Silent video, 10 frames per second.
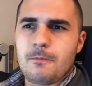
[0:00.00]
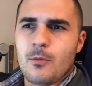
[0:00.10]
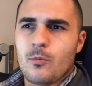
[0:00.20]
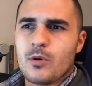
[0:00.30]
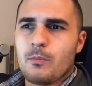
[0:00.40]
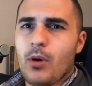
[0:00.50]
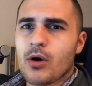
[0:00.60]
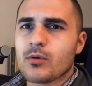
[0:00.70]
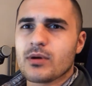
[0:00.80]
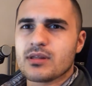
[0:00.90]
We're
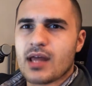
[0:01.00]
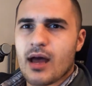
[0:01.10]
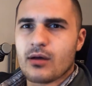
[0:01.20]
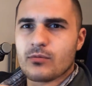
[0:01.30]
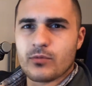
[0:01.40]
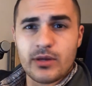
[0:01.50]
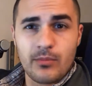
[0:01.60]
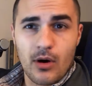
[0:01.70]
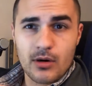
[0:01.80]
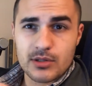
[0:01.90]
borrowing that
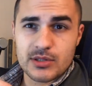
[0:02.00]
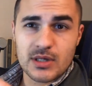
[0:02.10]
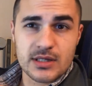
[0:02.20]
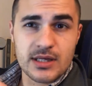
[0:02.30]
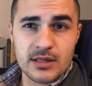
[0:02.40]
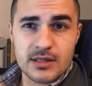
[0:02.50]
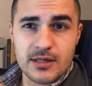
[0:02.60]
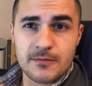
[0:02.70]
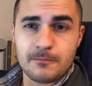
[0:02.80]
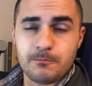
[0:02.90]
rebar's ductility